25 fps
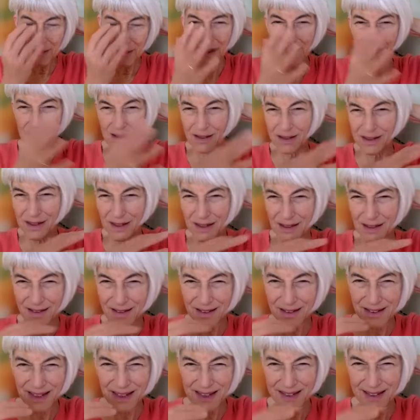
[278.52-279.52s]
means
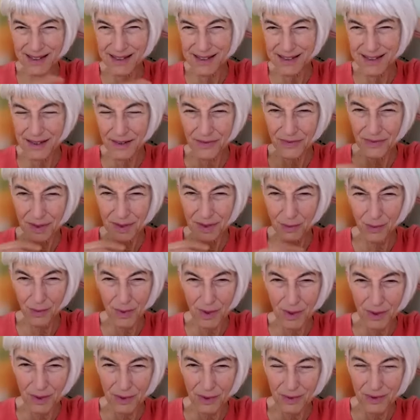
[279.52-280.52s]
all that stuff you
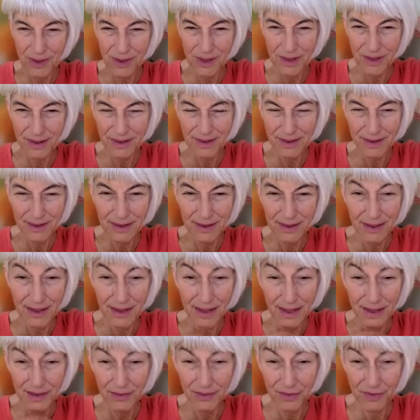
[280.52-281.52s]
wrote
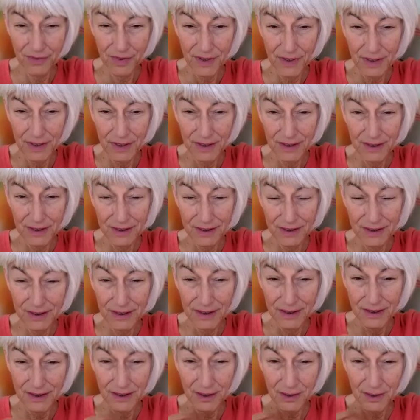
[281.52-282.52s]
and felt
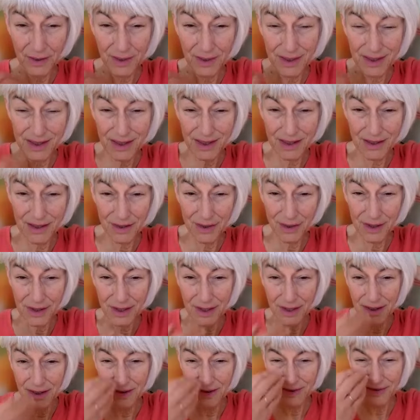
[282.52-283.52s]
and noticed in
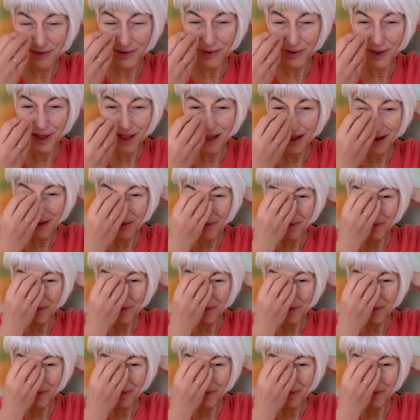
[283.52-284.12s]
yourself. Okay,